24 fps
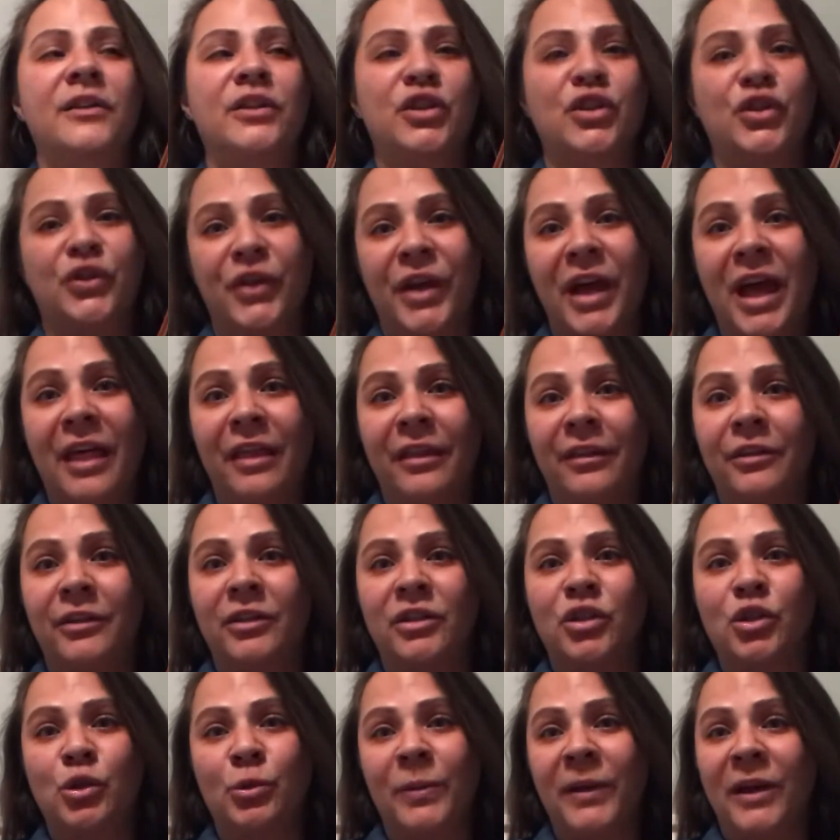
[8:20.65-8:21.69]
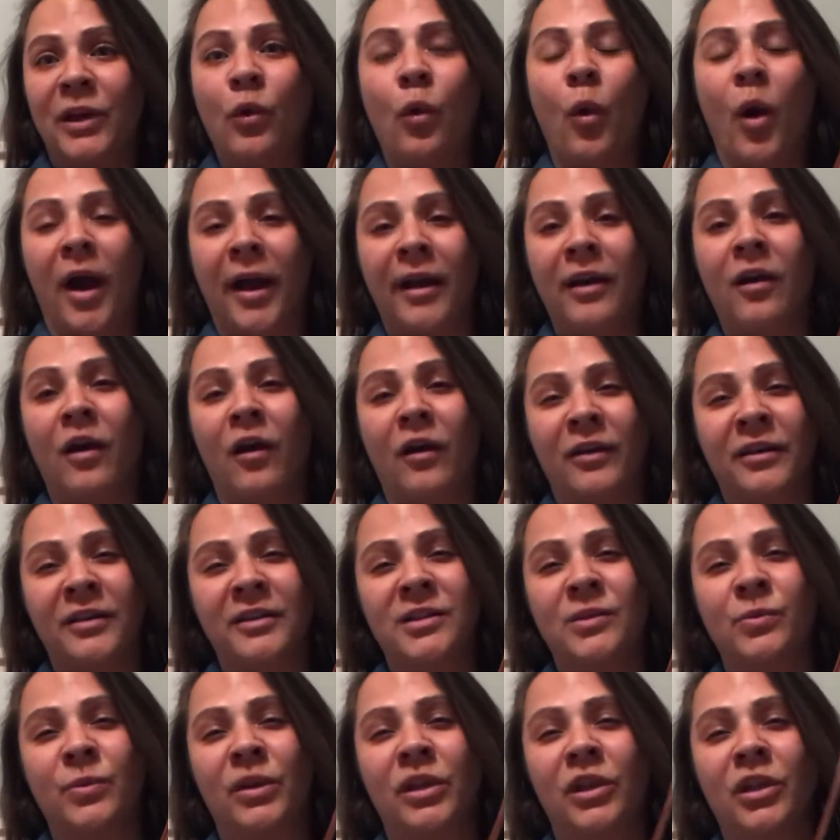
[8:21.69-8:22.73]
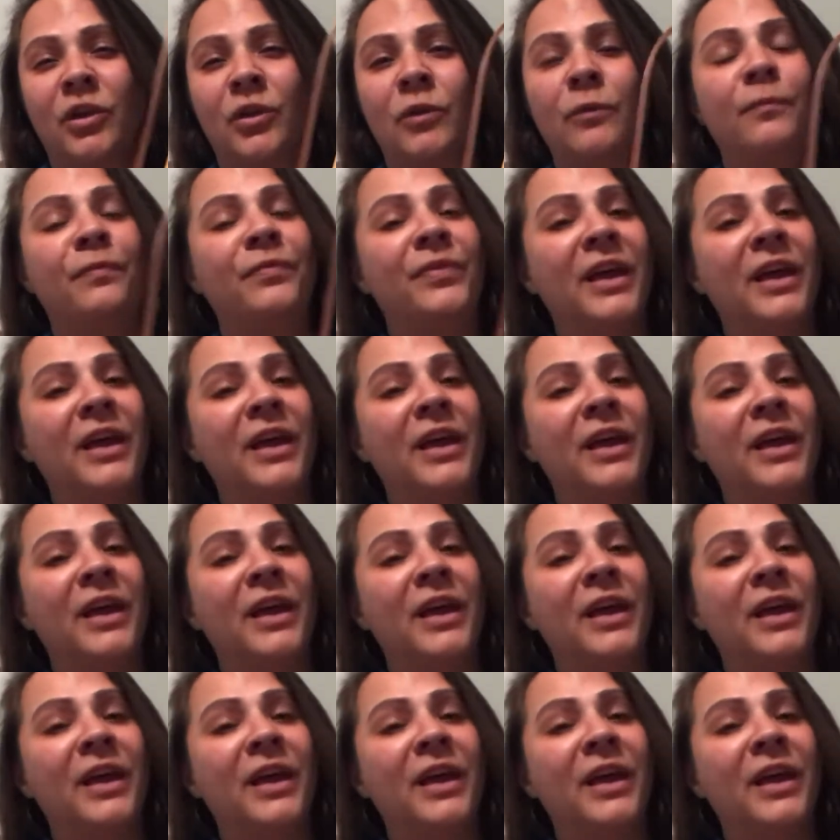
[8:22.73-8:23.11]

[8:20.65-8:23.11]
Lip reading: together, to be quite honest with you.